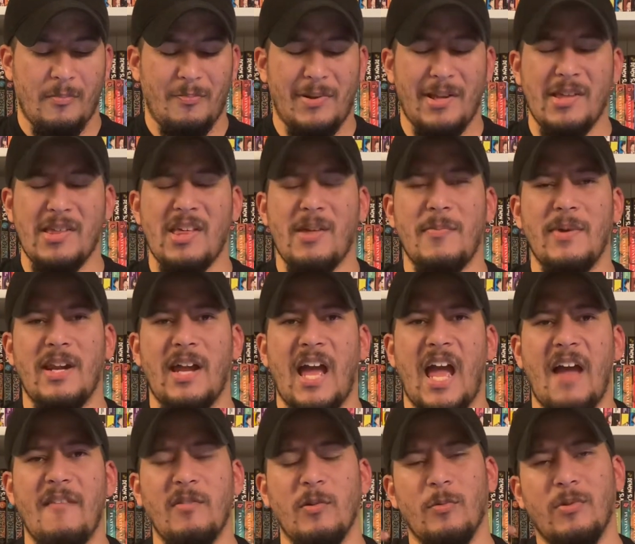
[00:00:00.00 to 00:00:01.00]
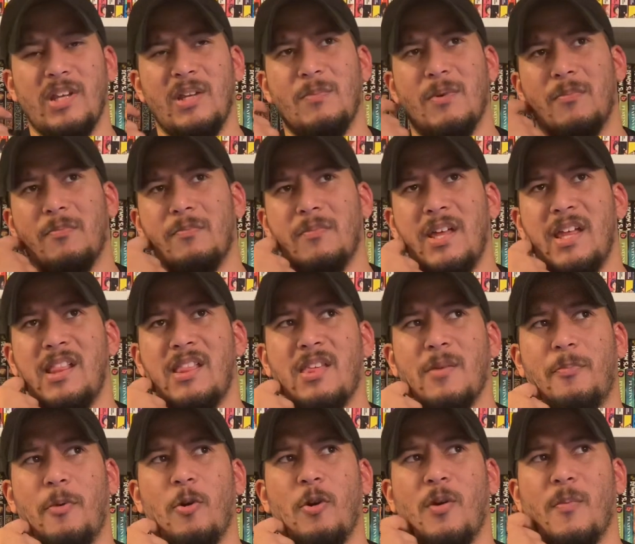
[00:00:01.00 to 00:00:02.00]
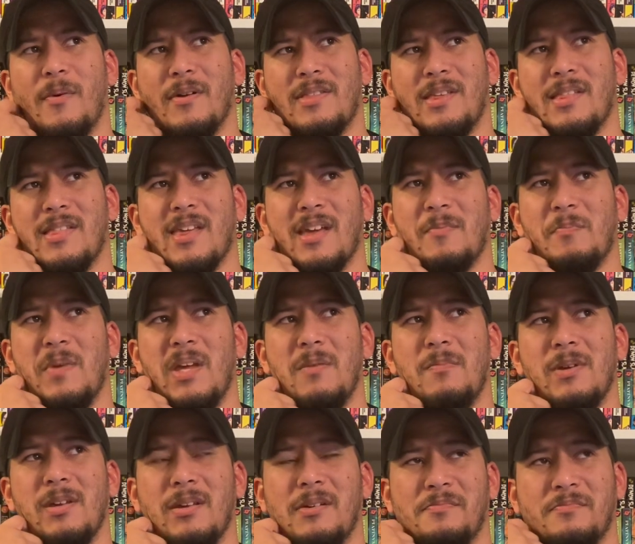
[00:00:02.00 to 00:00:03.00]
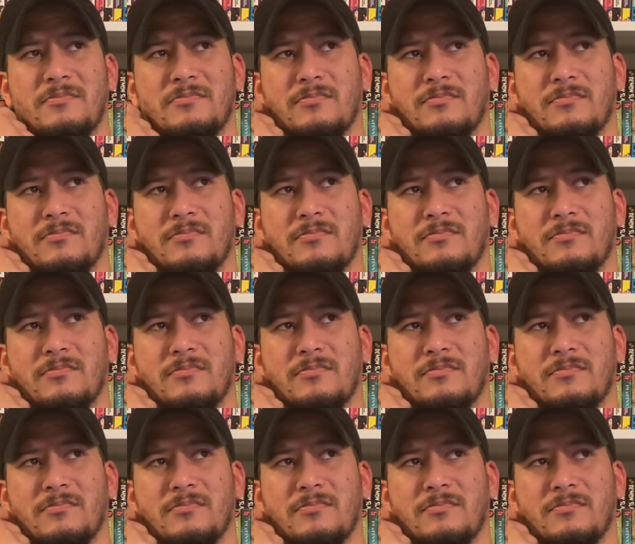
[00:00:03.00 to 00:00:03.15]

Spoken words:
Plus, I mean, I haven't really been into Pokemon since like maybe,